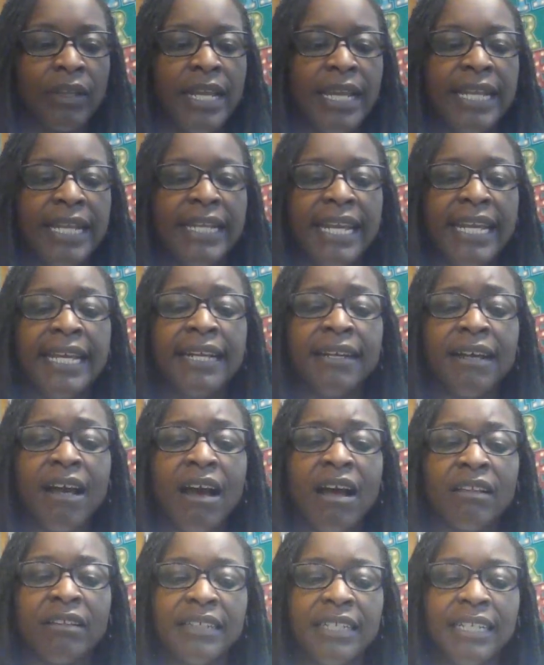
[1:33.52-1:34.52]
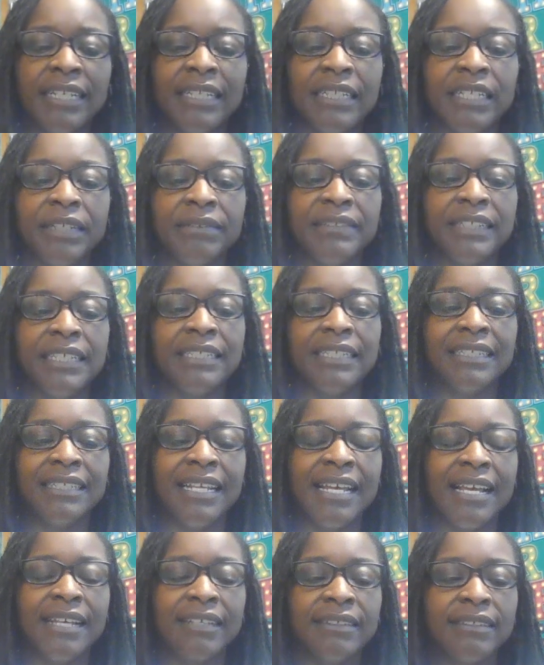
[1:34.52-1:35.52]
An ant colony lives in a
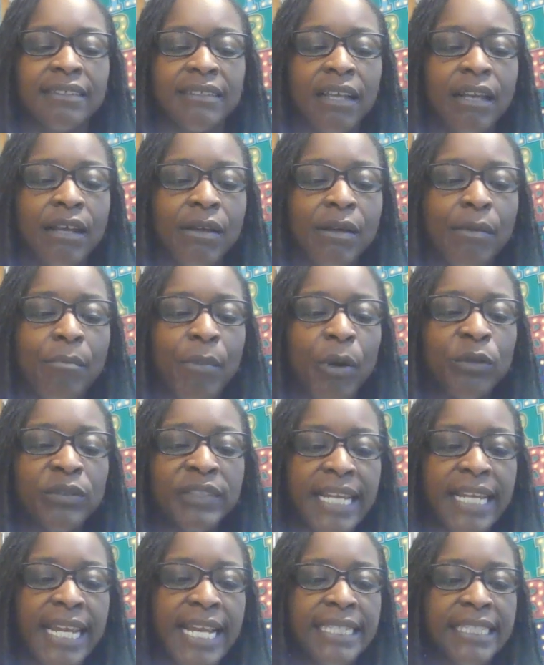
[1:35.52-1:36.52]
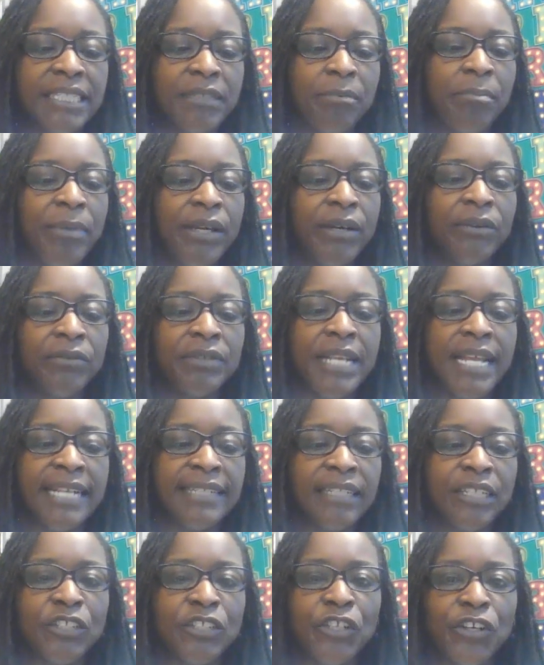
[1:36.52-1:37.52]
nest. Most ants build
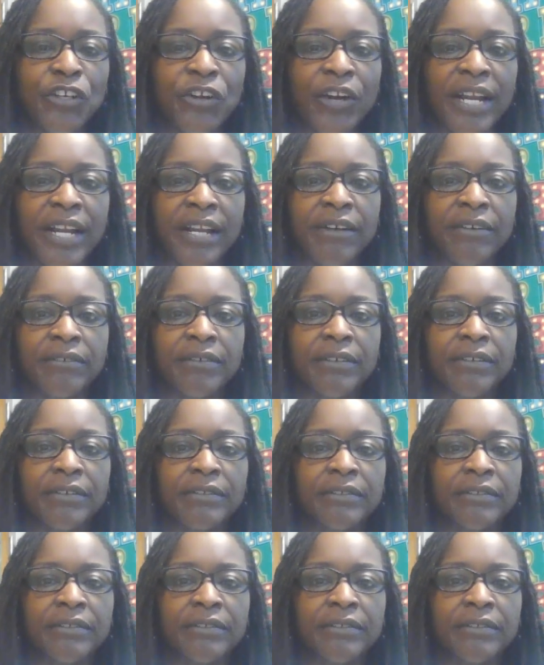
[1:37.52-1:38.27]
nests underground.